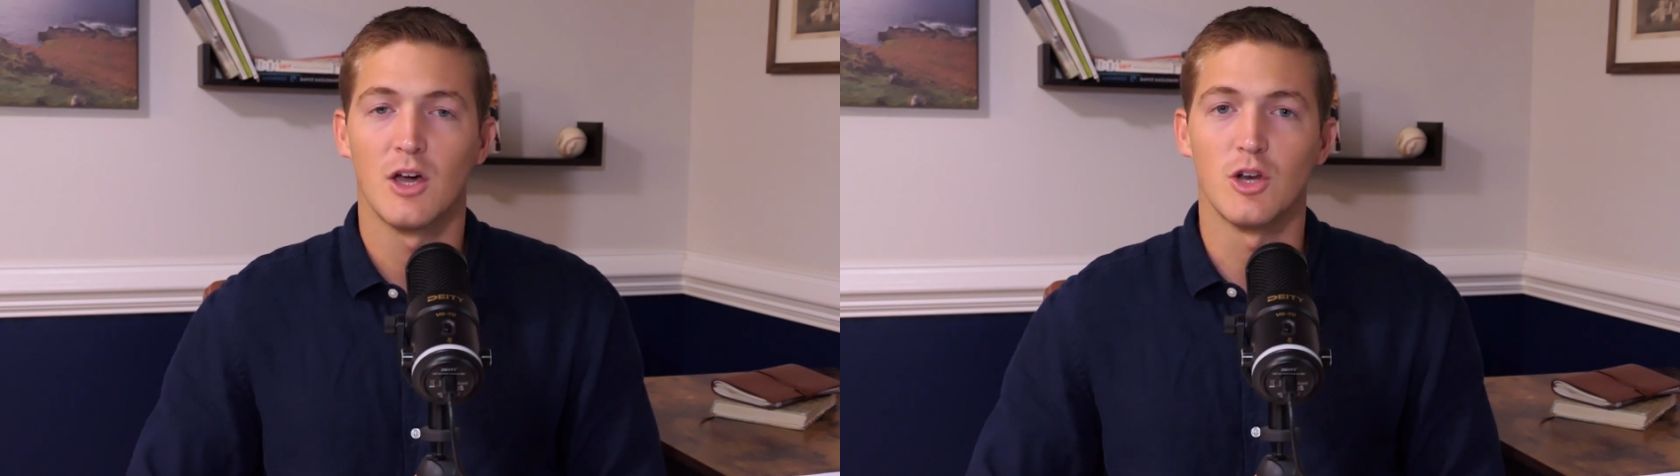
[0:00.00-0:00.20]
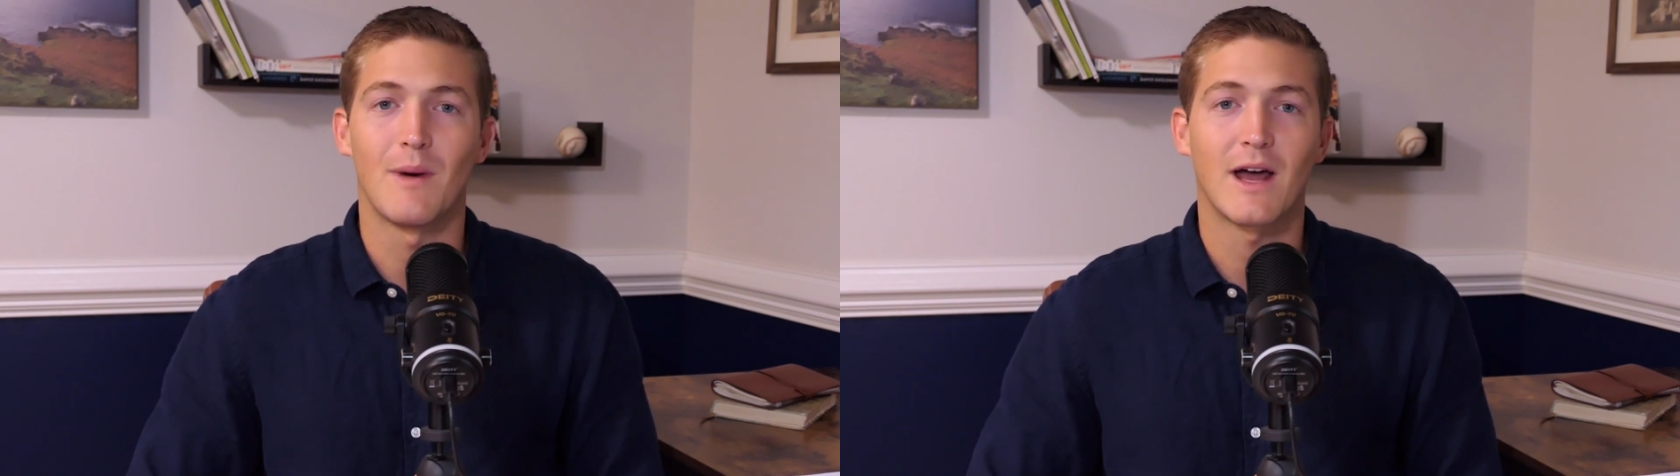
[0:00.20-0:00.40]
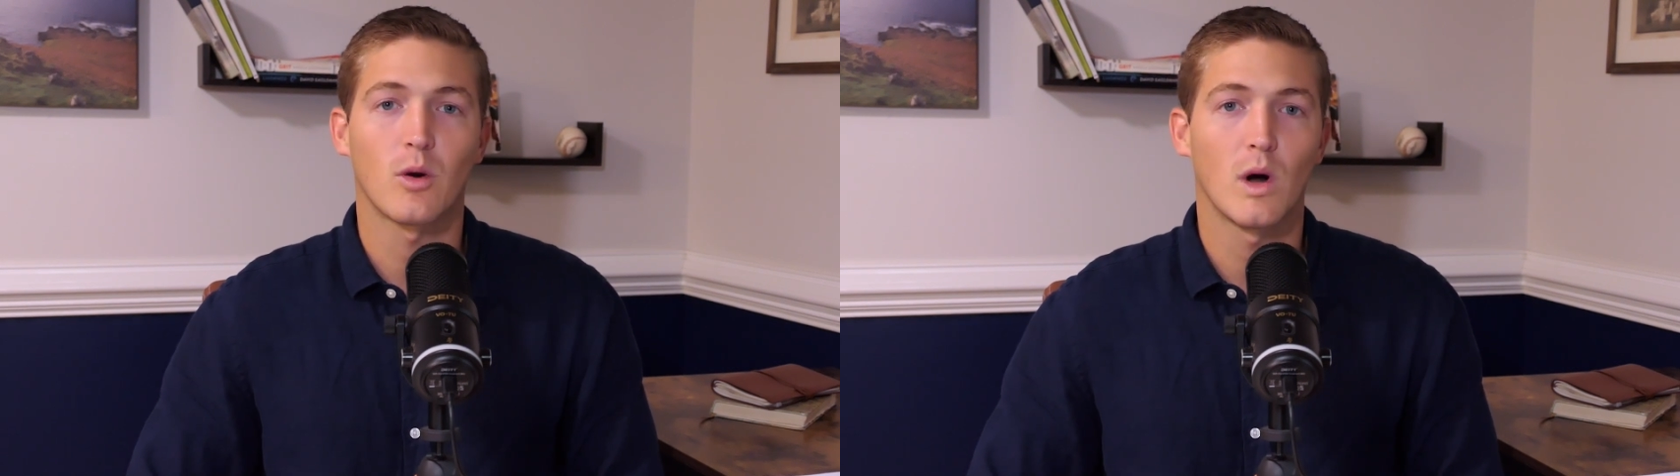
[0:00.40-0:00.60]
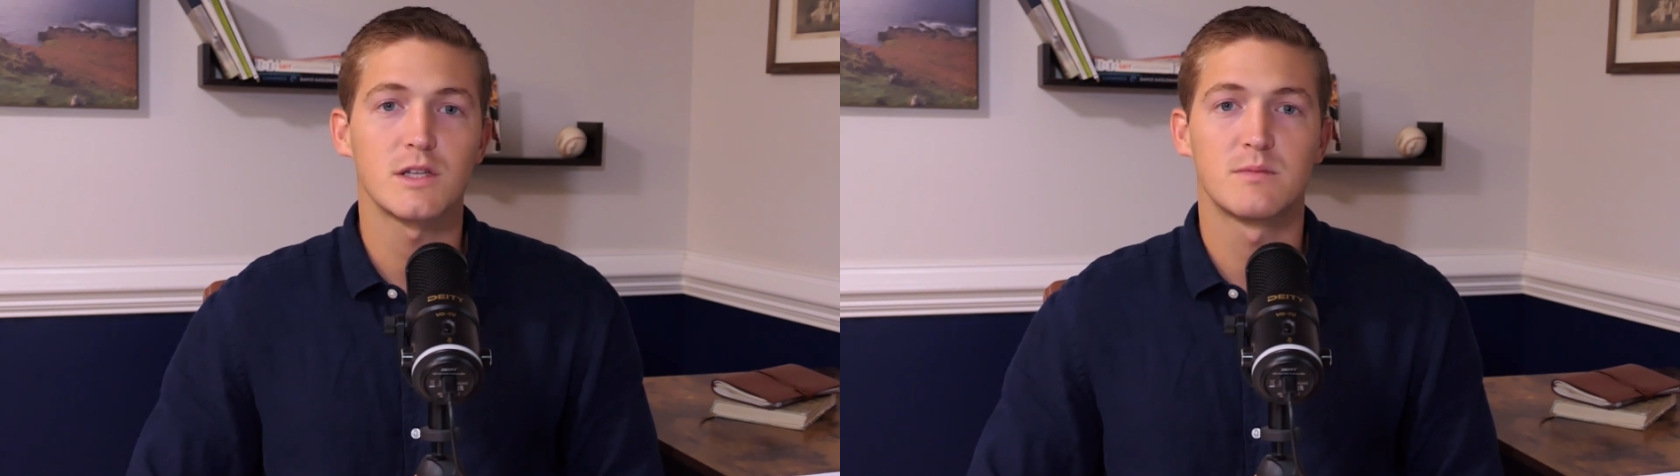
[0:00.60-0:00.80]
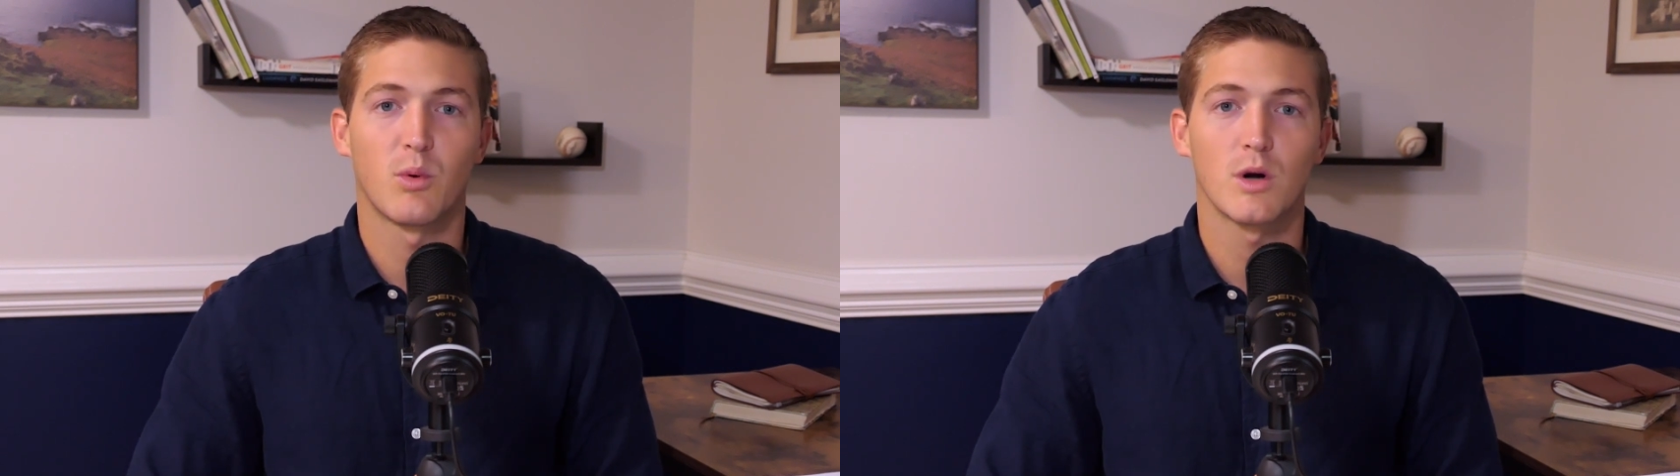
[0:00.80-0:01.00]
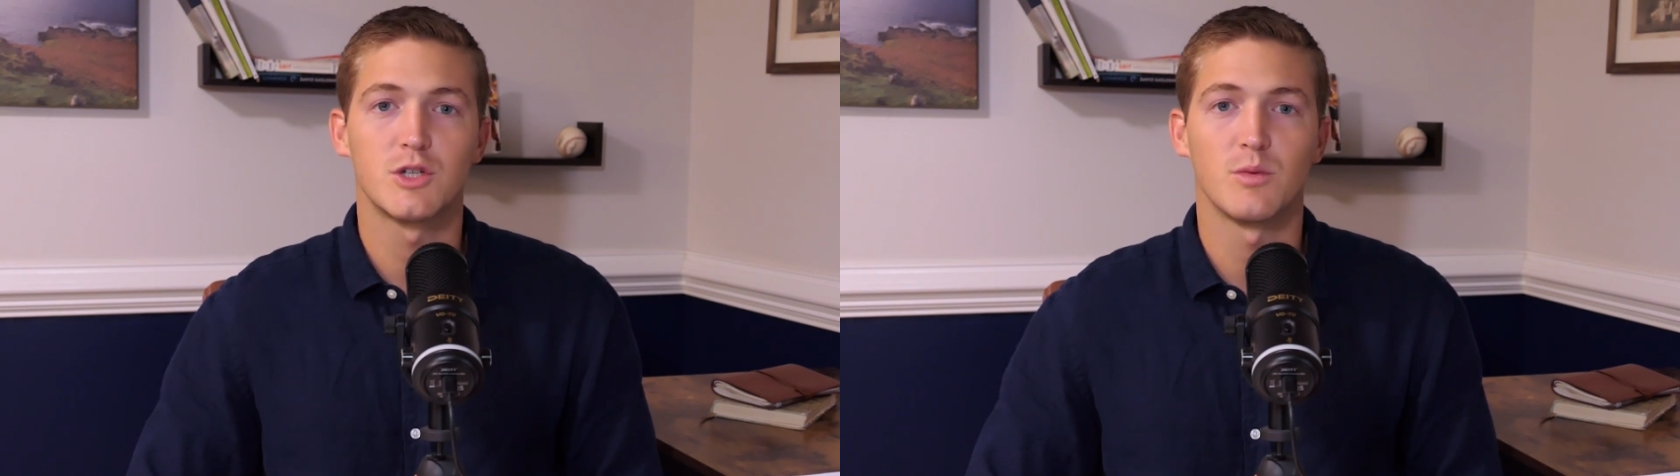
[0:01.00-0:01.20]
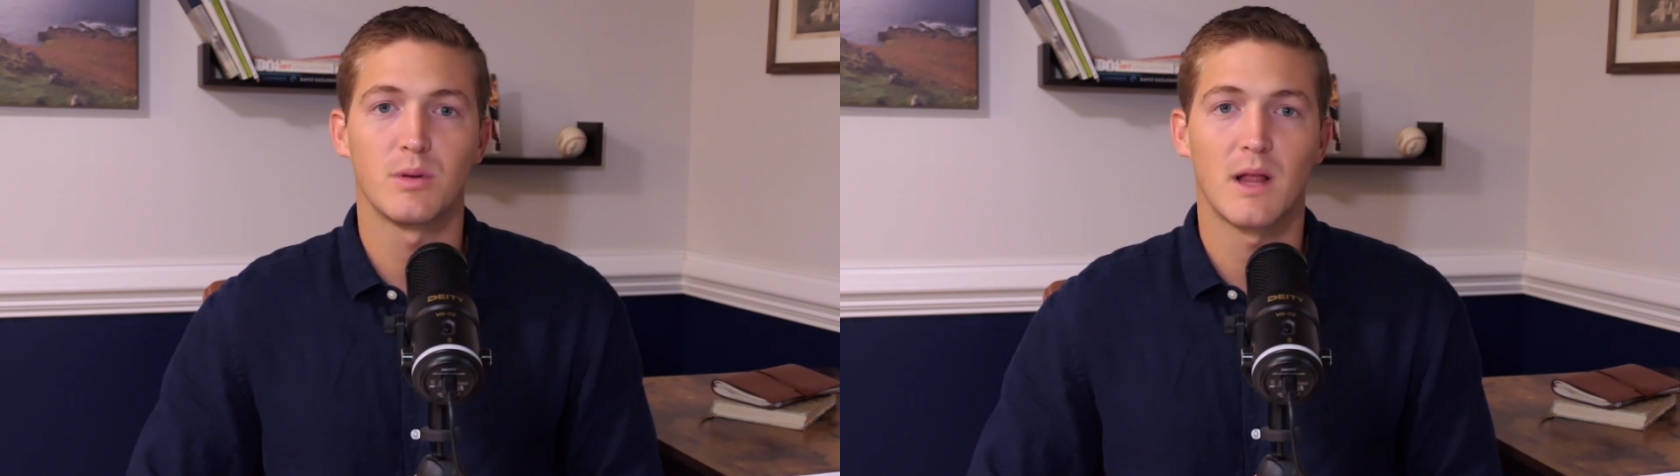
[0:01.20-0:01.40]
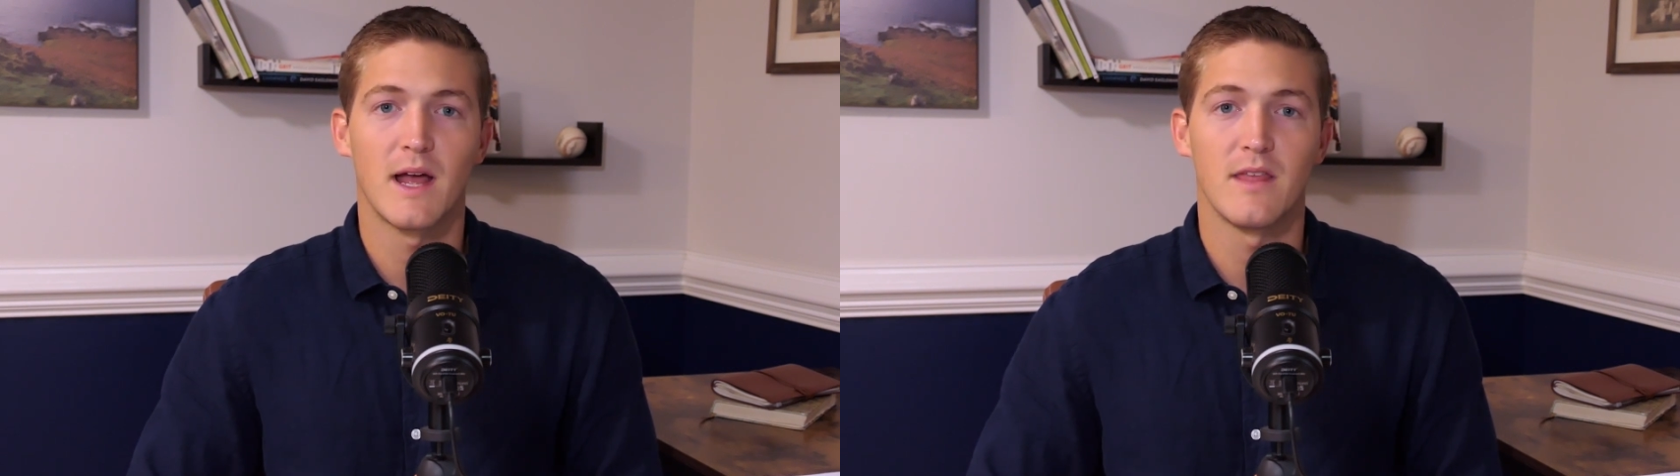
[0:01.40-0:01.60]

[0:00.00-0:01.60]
No matter what sport you play,